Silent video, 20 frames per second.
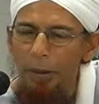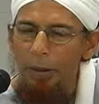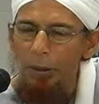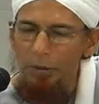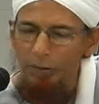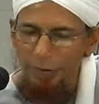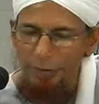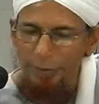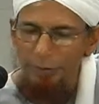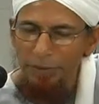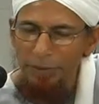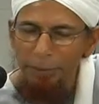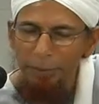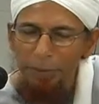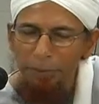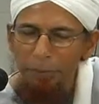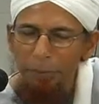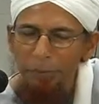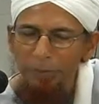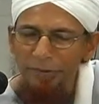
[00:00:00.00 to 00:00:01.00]
or
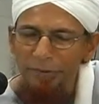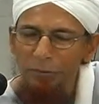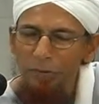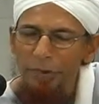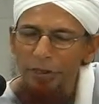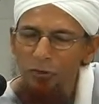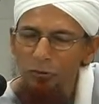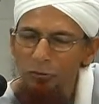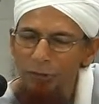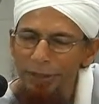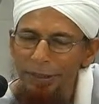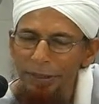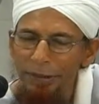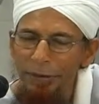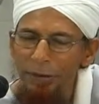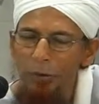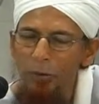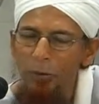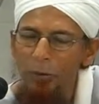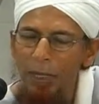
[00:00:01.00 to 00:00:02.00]
sometimes a person is
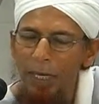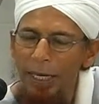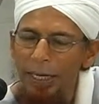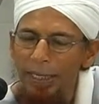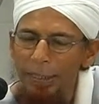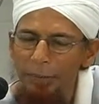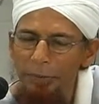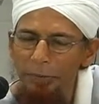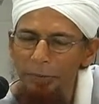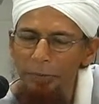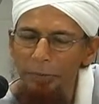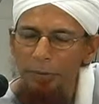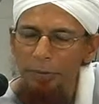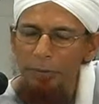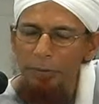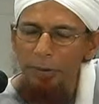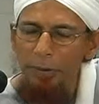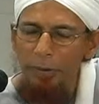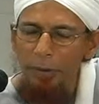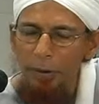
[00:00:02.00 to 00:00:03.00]
reading Quran,
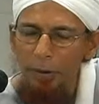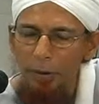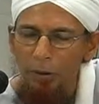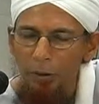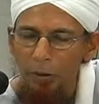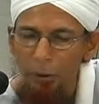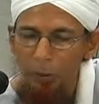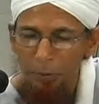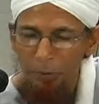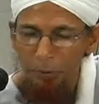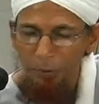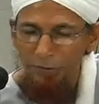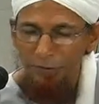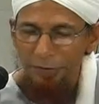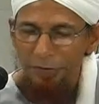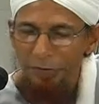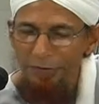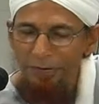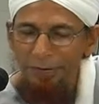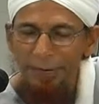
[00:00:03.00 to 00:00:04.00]
or a
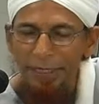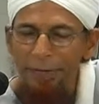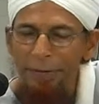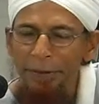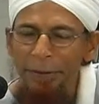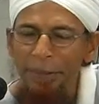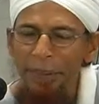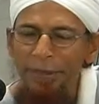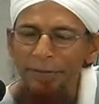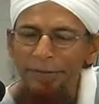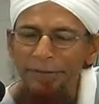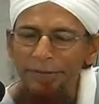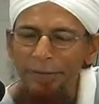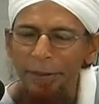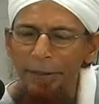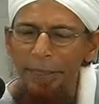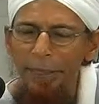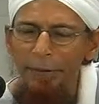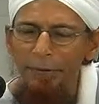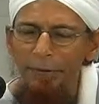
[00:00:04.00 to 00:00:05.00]
person is standing in
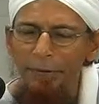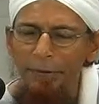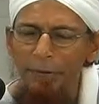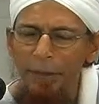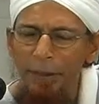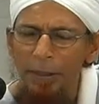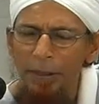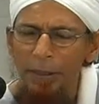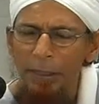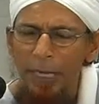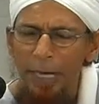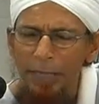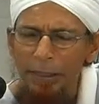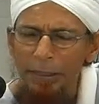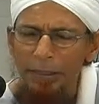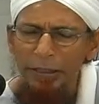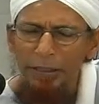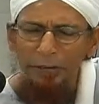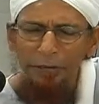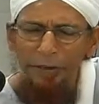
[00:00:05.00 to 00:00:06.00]
salat, and
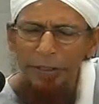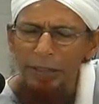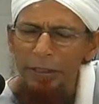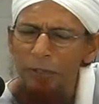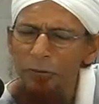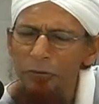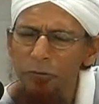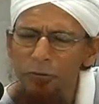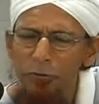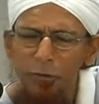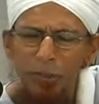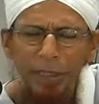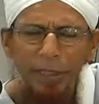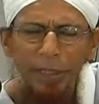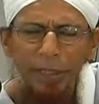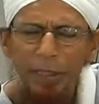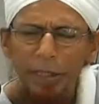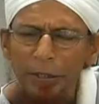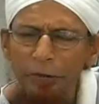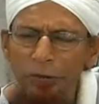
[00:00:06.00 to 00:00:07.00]
he's feeling
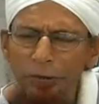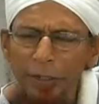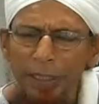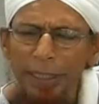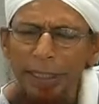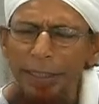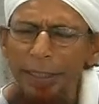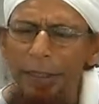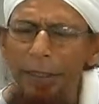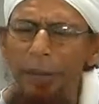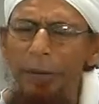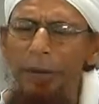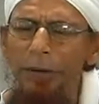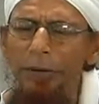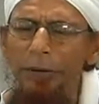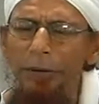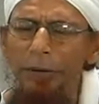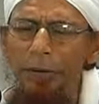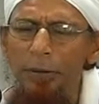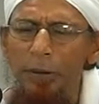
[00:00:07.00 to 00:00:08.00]
really, really
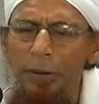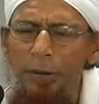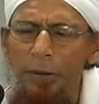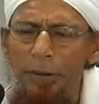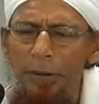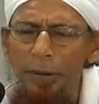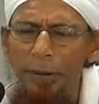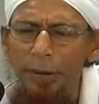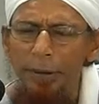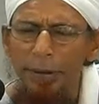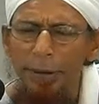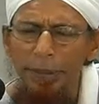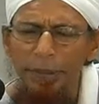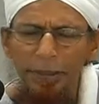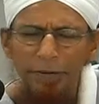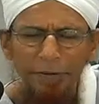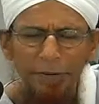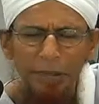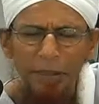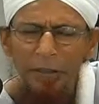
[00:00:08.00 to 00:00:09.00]
good.
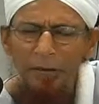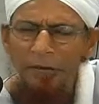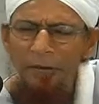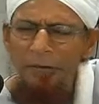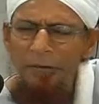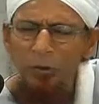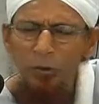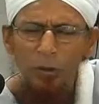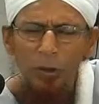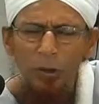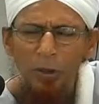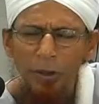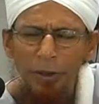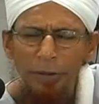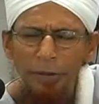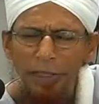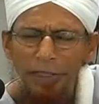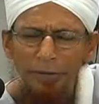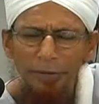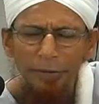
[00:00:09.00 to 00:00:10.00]
He's feeling so
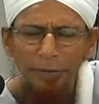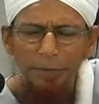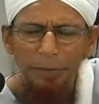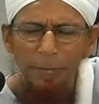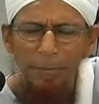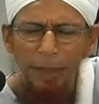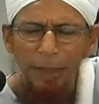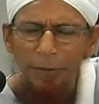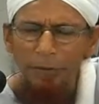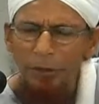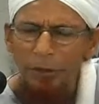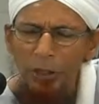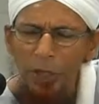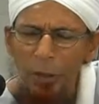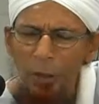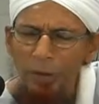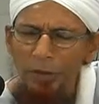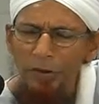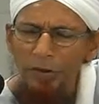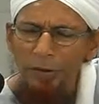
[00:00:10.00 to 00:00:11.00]
good that
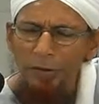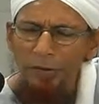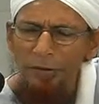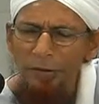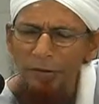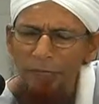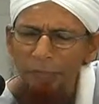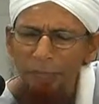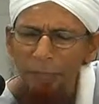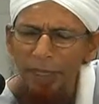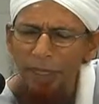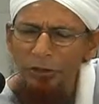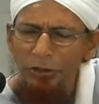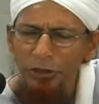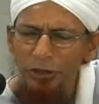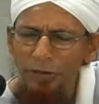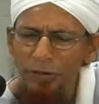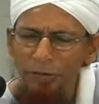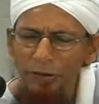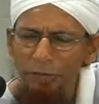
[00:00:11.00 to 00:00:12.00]
thousands of
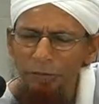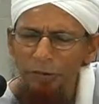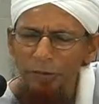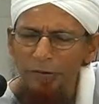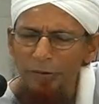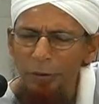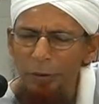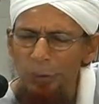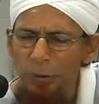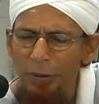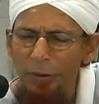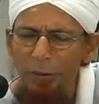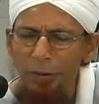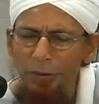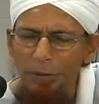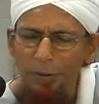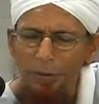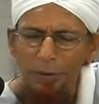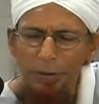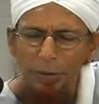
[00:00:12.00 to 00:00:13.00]
pleasures of this
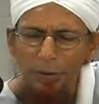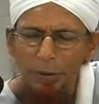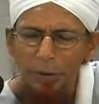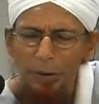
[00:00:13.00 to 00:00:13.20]
world